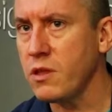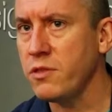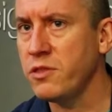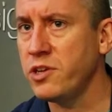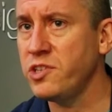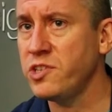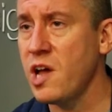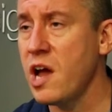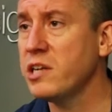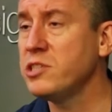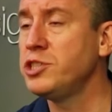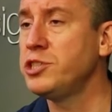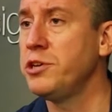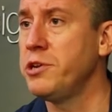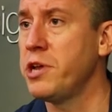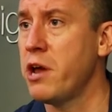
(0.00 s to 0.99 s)
The design
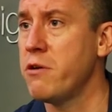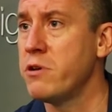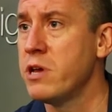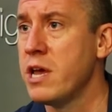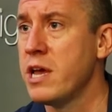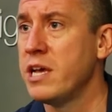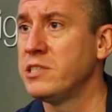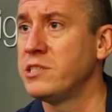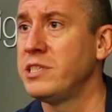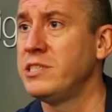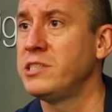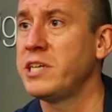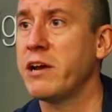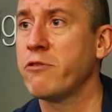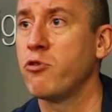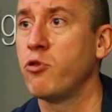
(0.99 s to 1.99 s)
studio is an
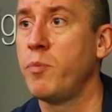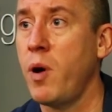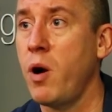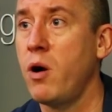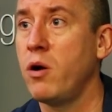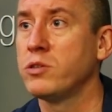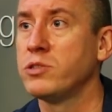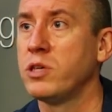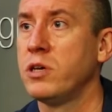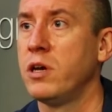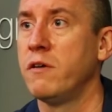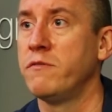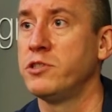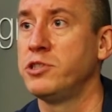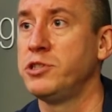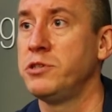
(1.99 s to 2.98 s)
integral part of
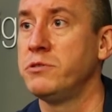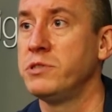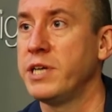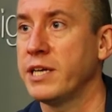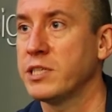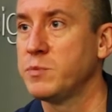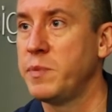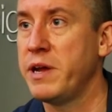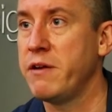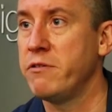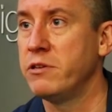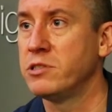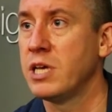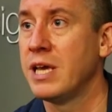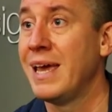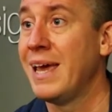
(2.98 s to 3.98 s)
the student
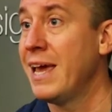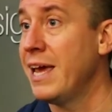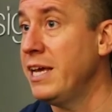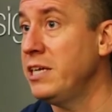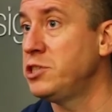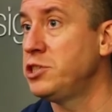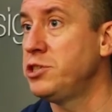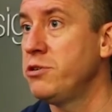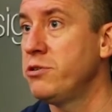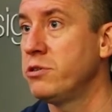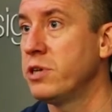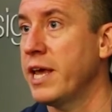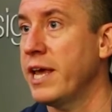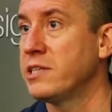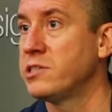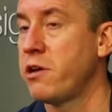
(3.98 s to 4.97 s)
experience. Each student
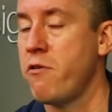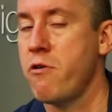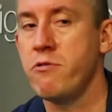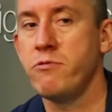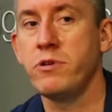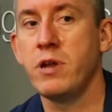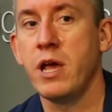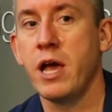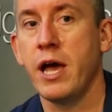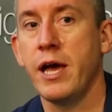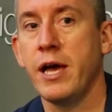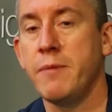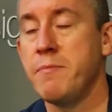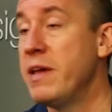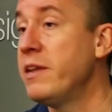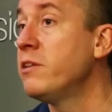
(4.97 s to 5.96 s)
gets their own
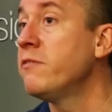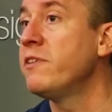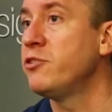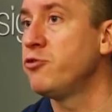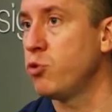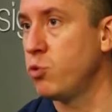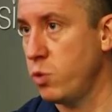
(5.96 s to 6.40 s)
um, individual